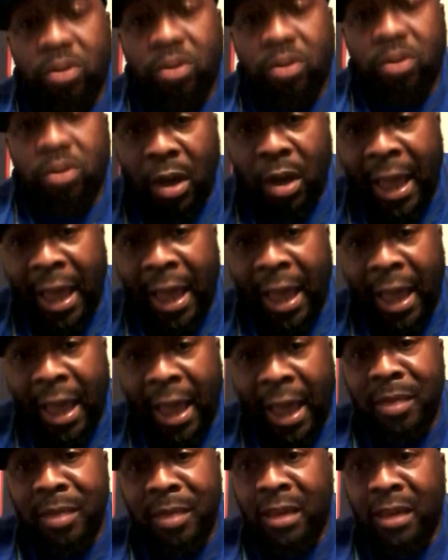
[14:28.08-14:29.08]
you're asking
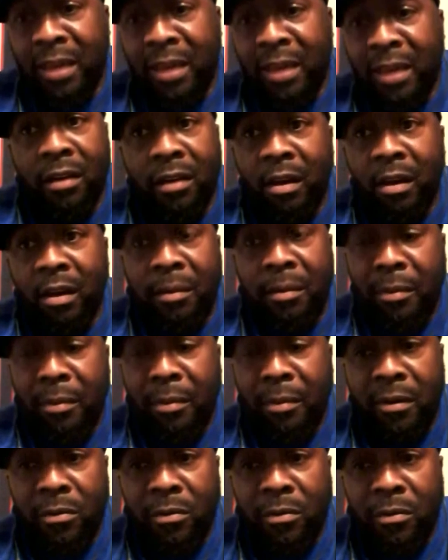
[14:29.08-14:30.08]
me
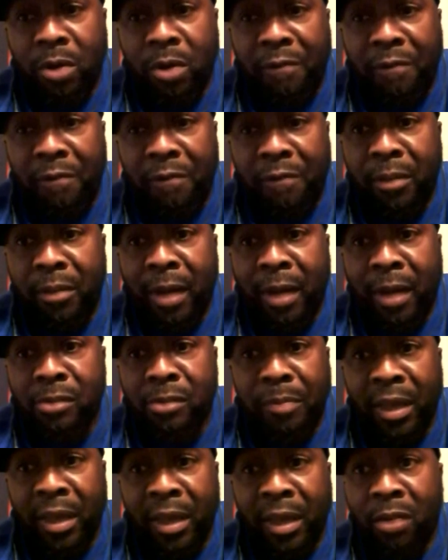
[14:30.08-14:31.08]
what I feel about him as a
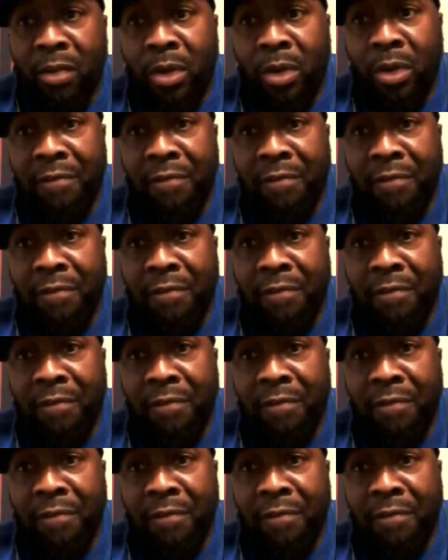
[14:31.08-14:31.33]
player? What I